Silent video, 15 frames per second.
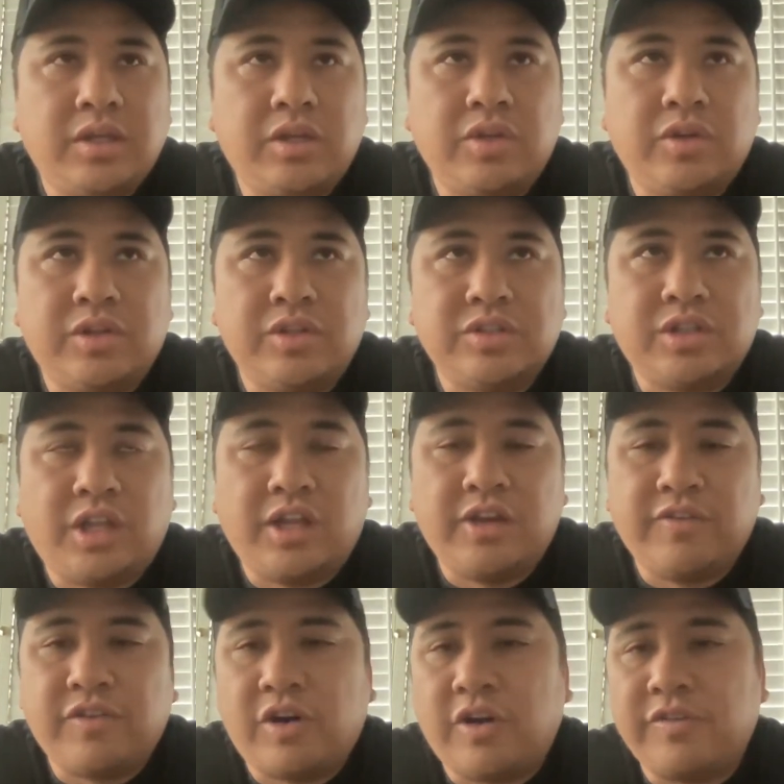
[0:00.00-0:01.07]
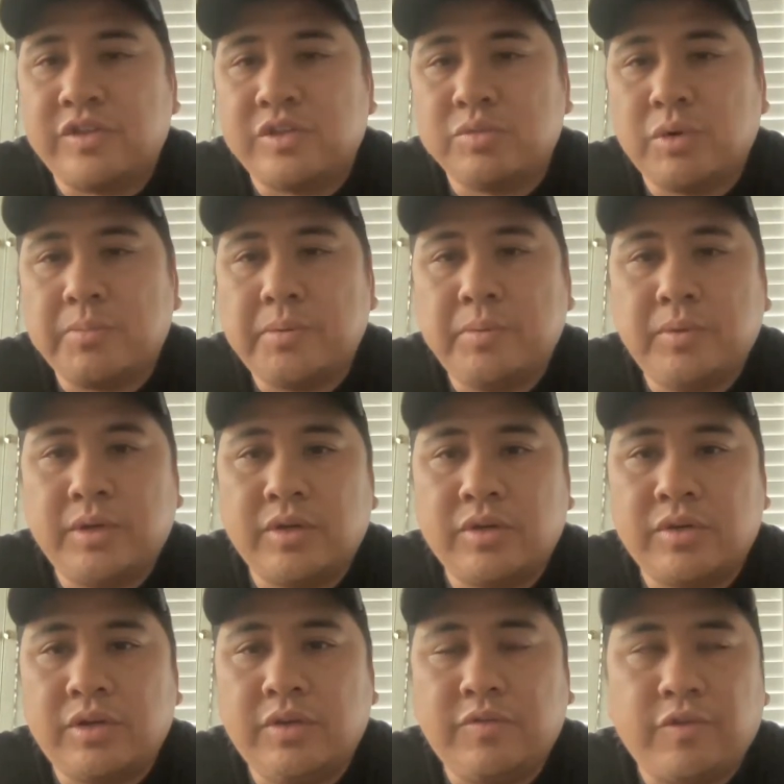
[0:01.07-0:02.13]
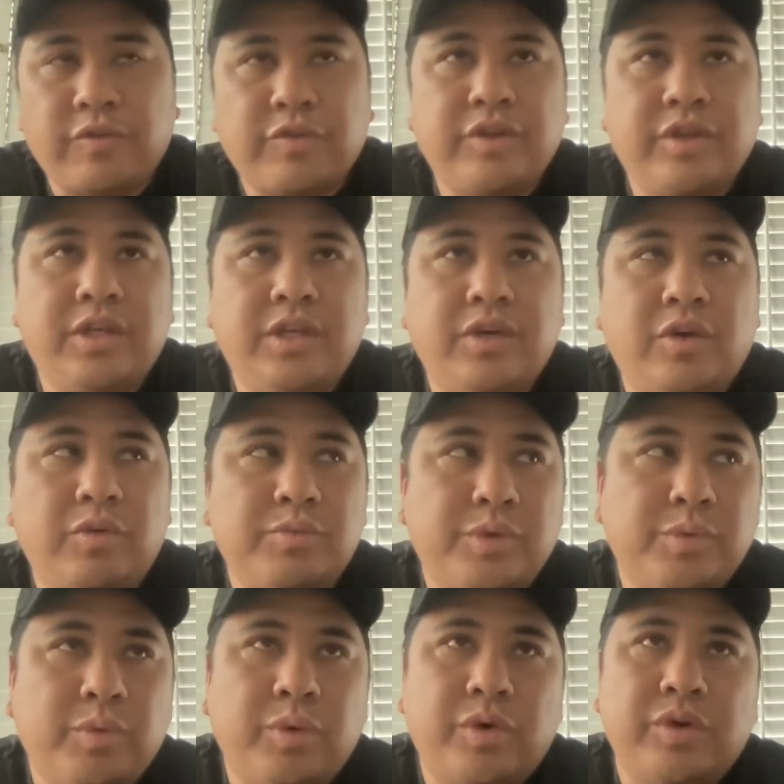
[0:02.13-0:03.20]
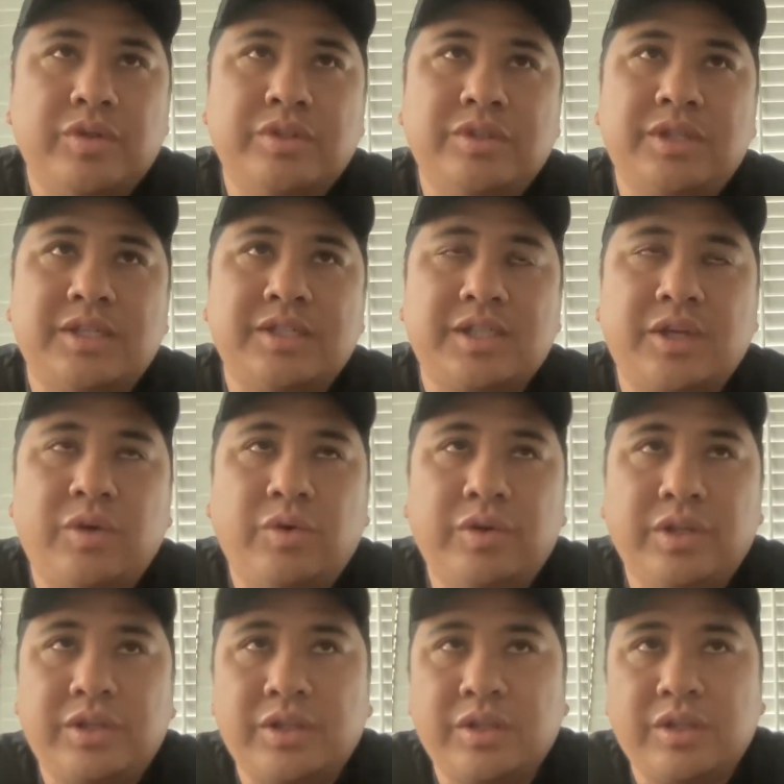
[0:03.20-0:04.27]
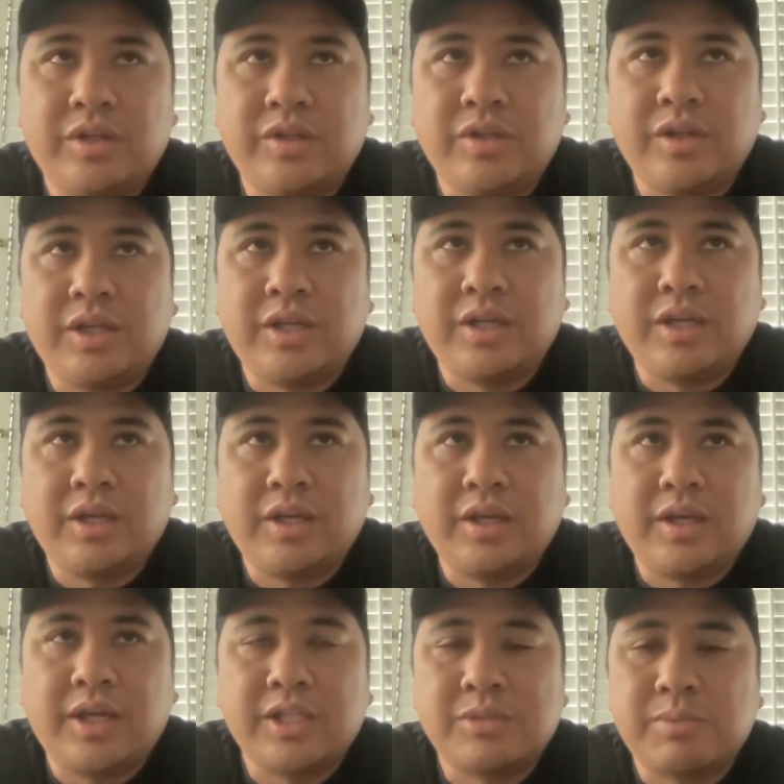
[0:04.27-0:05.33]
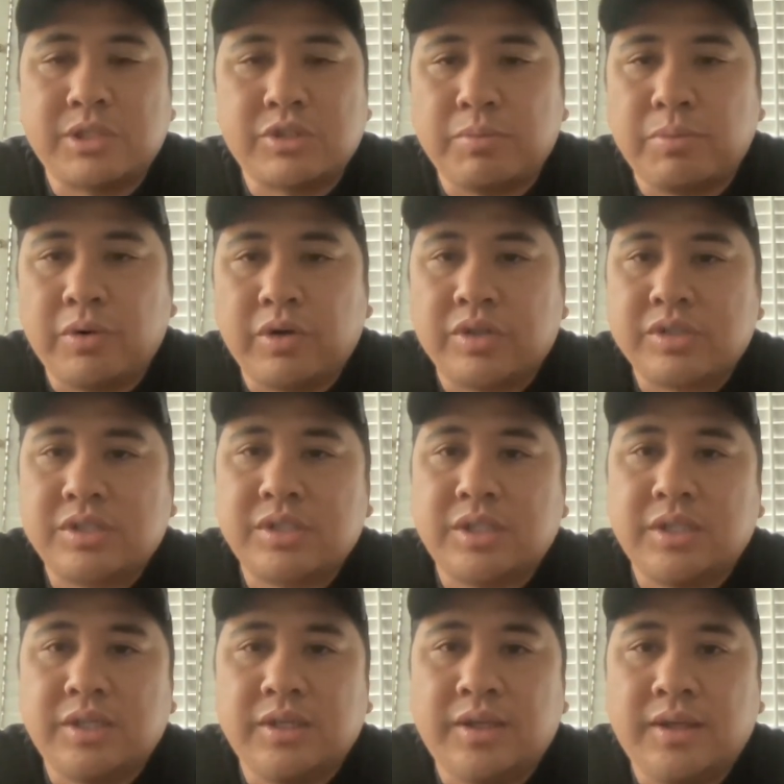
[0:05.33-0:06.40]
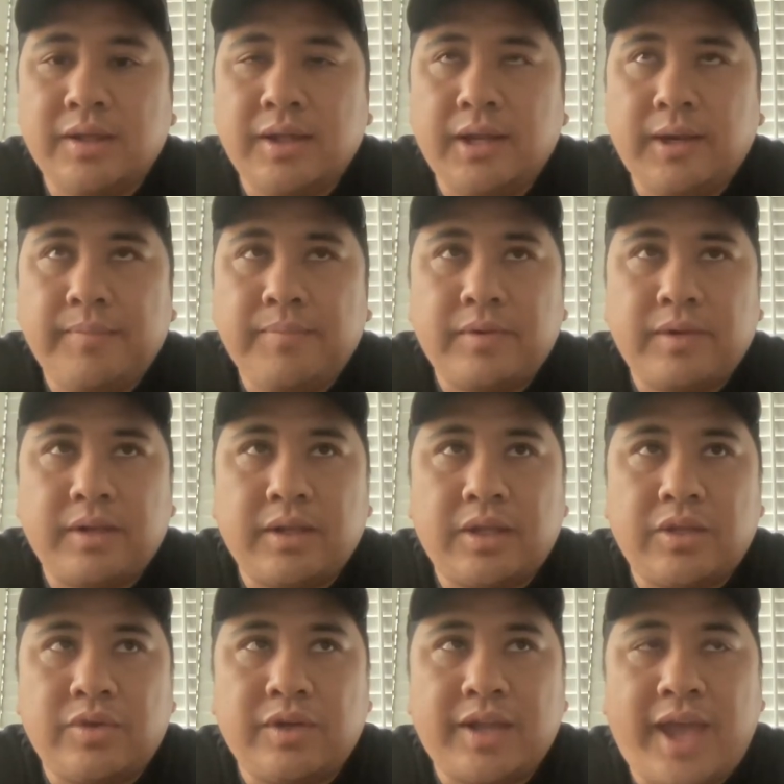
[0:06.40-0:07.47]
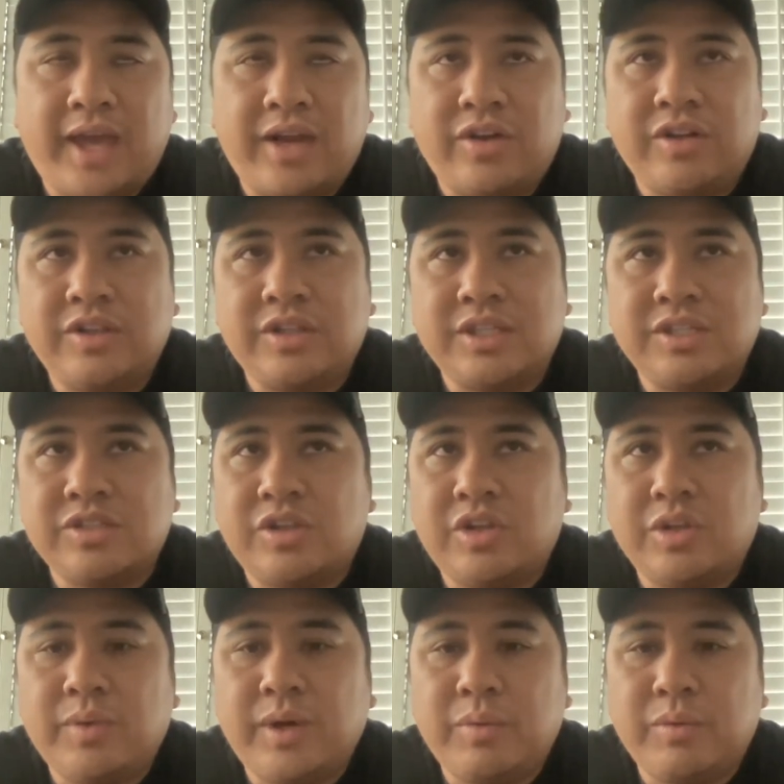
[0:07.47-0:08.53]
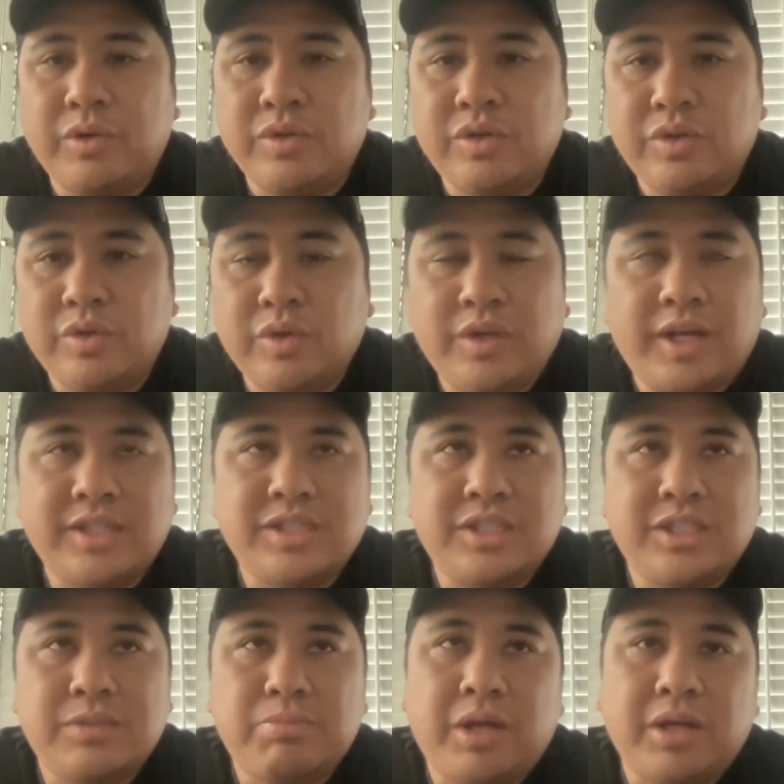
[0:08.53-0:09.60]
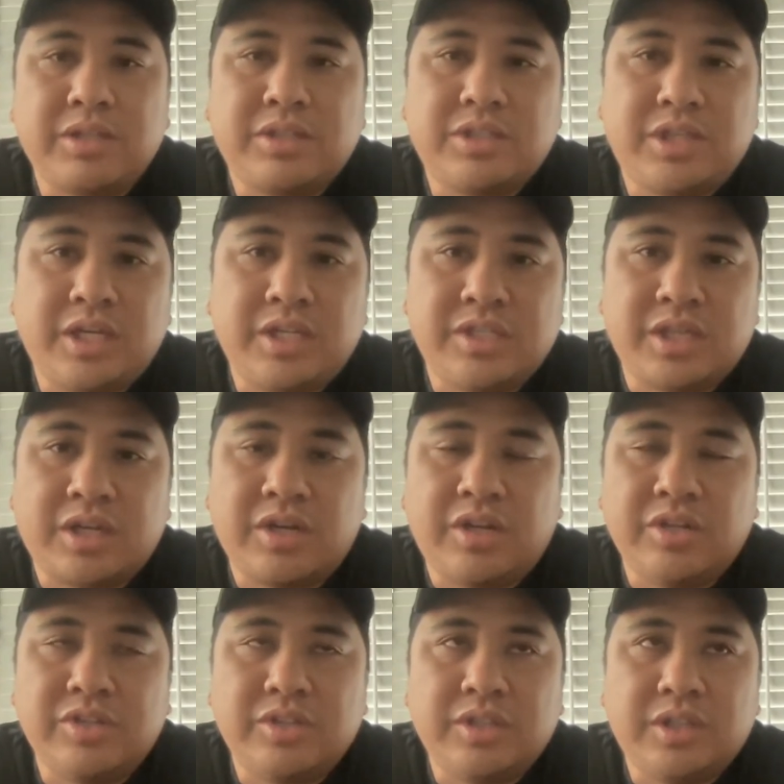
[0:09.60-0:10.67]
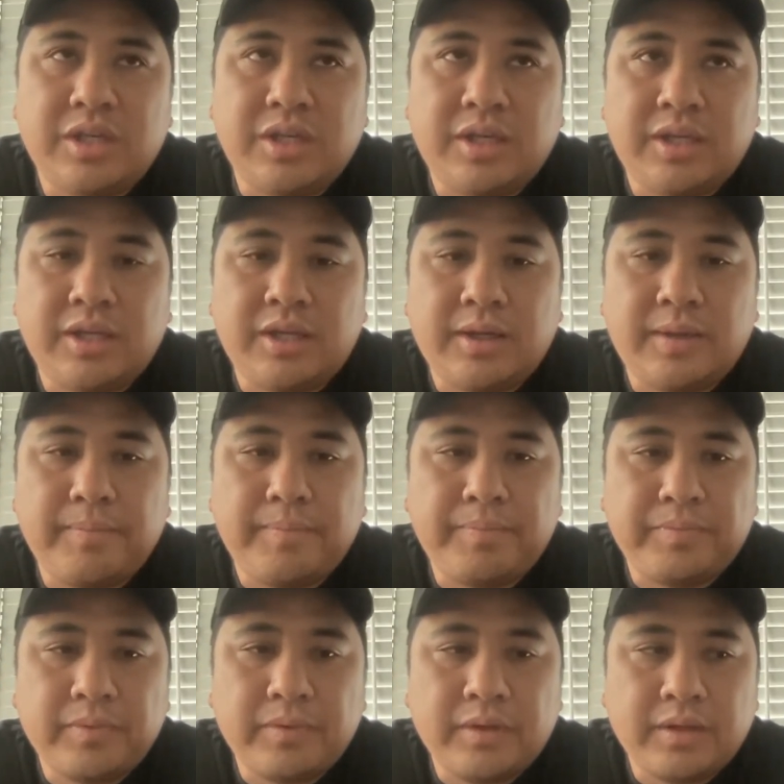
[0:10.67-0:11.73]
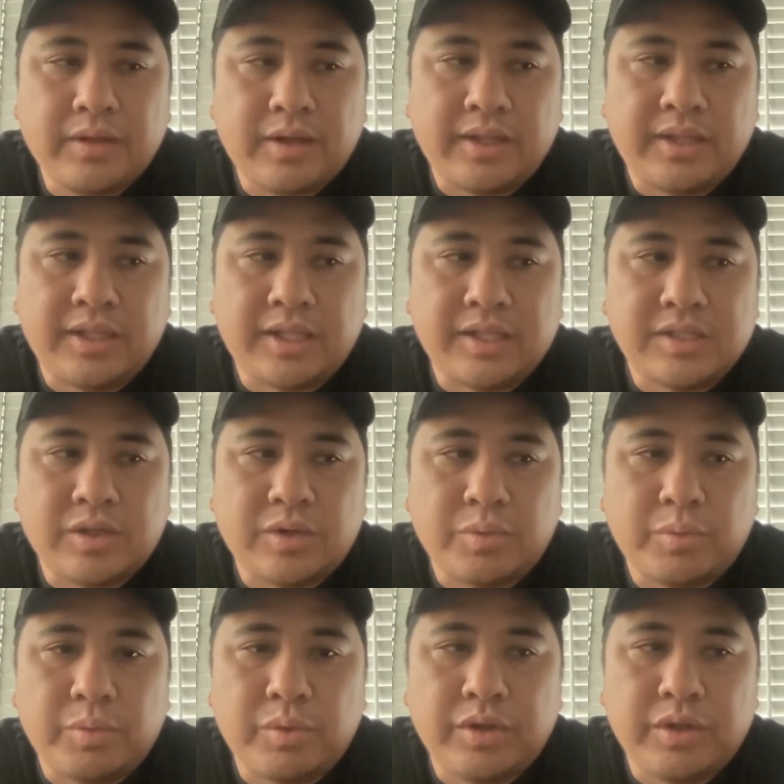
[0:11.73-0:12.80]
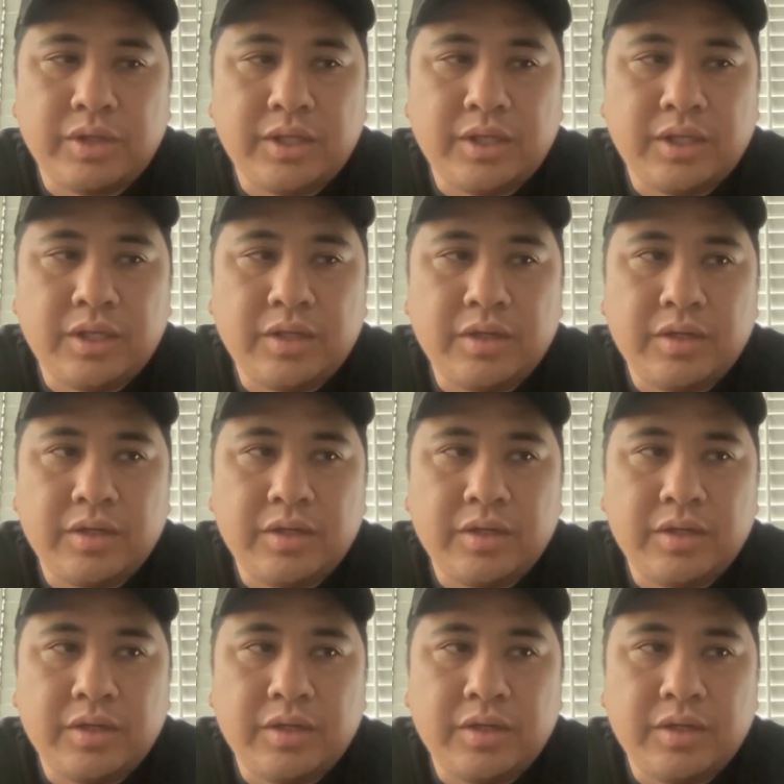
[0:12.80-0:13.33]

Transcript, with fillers: you know there's a lot of different offers where people can for free, earn rewards as they hold it. That you know they get special perks and and you can add on things along the way utilizing this blockchain technology, and um, I think that's going to really